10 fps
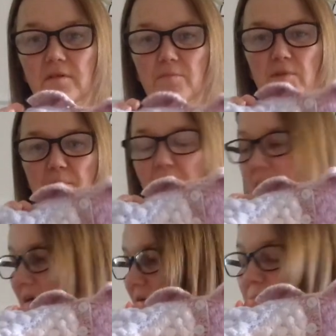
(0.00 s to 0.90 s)
I'm not
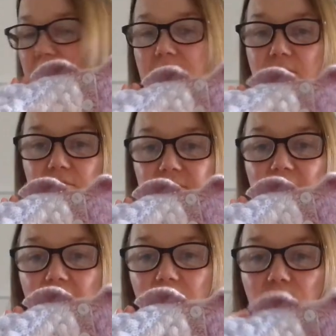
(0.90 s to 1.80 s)
putting that up as a 0 to
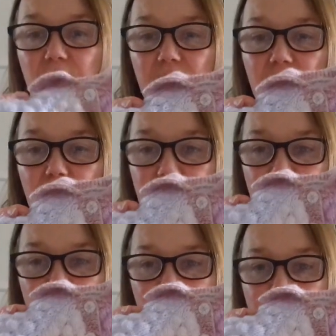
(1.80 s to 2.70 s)
9. I'm going to put it up as
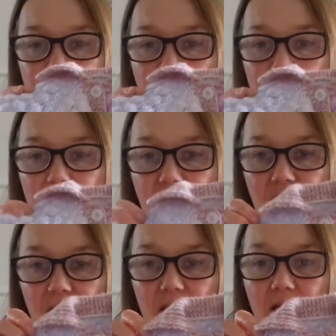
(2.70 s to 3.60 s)
0 to 6, I
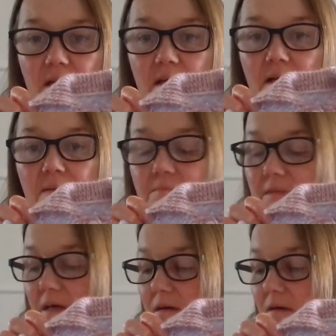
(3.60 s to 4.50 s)
think.
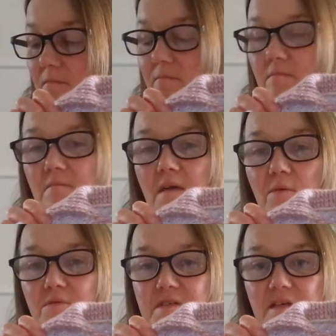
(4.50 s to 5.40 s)
I
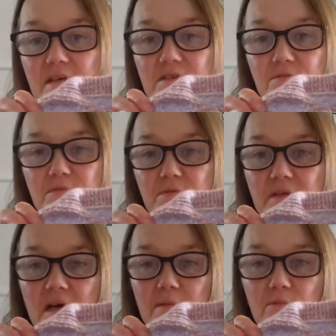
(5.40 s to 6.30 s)
wouldn't say that's up to a
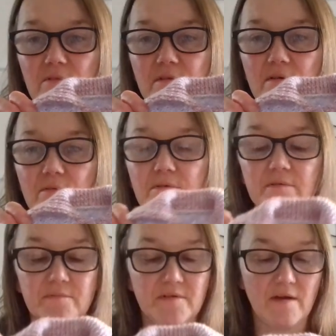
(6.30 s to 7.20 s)
9-month-old.
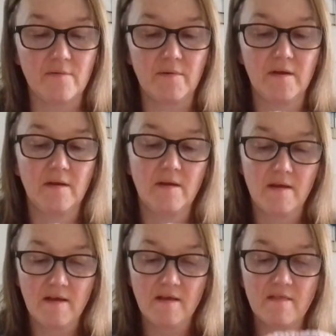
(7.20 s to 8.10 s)
So
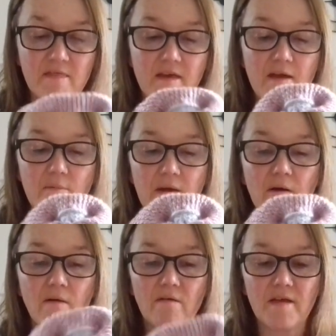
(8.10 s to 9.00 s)
there we
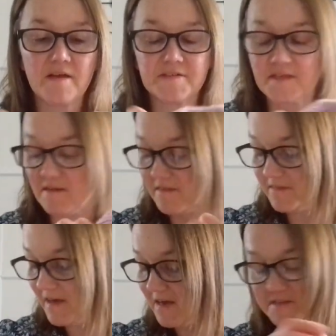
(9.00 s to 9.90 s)
are.
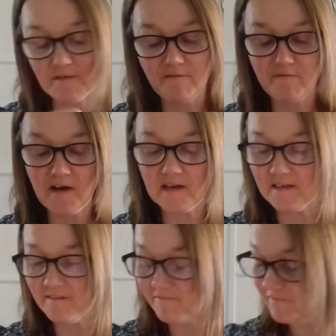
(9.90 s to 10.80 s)
That's I've
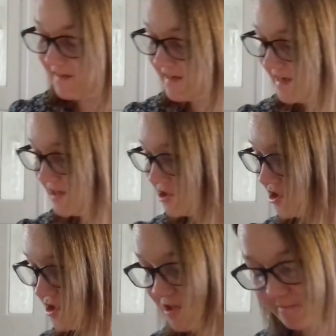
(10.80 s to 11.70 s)
finally
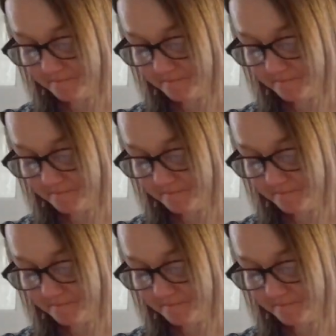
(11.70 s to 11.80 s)
finished.